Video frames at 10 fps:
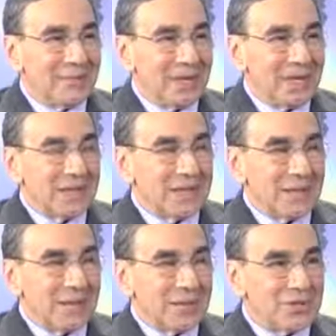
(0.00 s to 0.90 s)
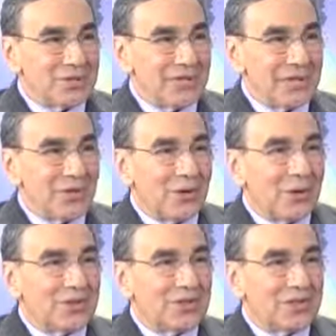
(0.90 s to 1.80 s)
badly damaged, you're finding
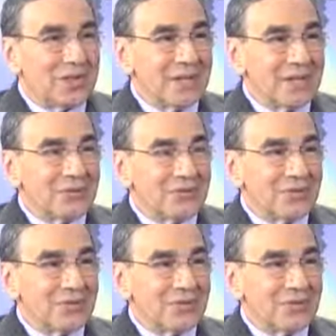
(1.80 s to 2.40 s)
all these collateral